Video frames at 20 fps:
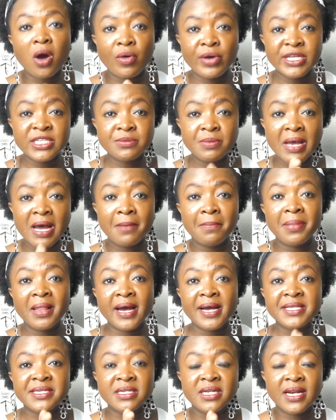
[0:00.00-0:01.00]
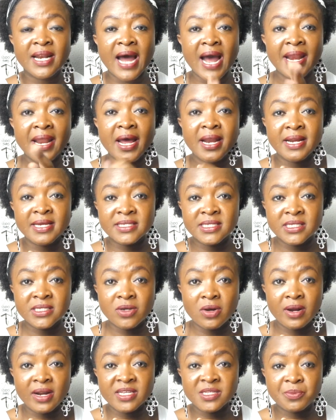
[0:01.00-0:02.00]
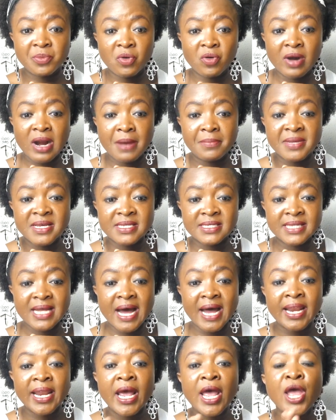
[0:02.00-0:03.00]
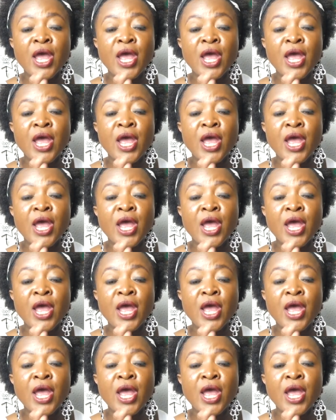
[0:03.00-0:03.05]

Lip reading: going to be applying to the Knight-Hennessy Scholars program is that